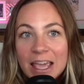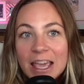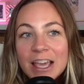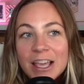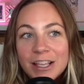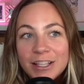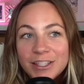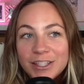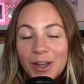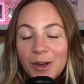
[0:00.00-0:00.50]

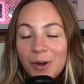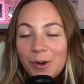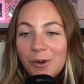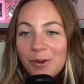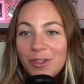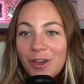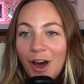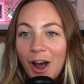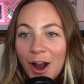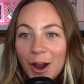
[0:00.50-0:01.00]
So
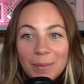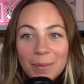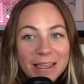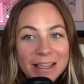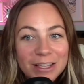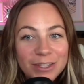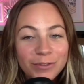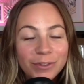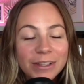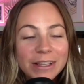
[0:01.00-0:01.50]
the Army
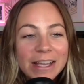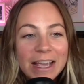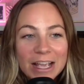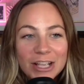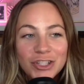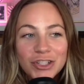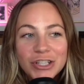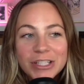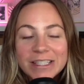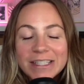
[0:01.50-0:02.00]
is really
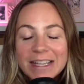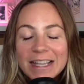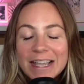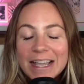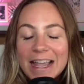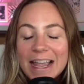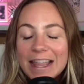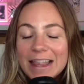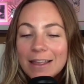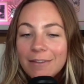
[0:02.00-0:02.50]

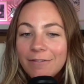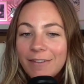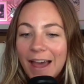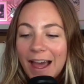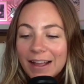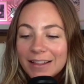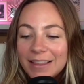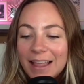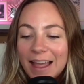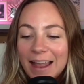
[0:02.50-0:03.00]
interesting in the
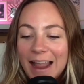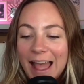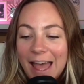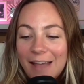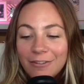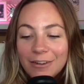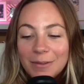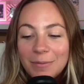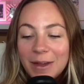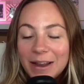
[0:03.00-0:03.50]
fact that
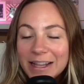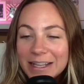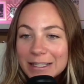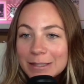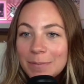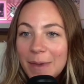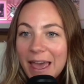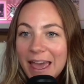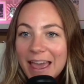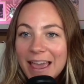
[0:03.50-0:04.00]
everybody's
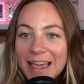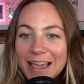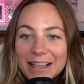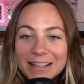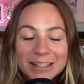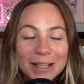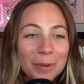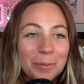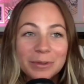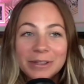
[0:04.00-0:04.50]
pay
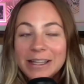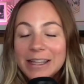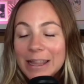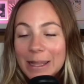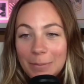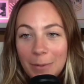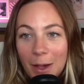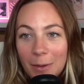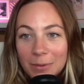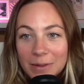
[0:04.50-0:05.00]
is completely
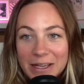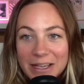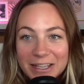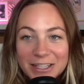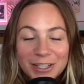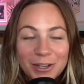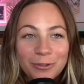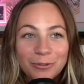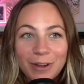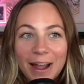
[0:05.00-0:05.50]
public.
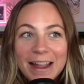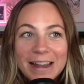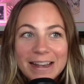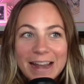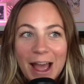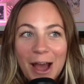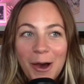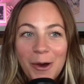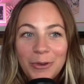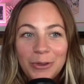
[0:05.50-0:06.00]
So right
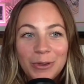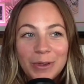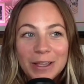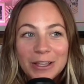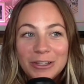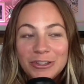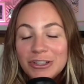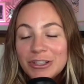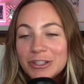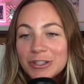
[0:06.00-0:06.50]
now you
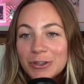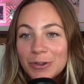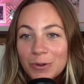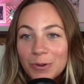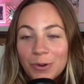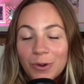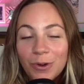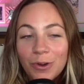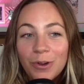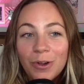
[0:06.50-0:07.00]
can just
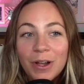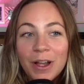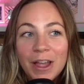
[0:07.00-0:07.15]
Google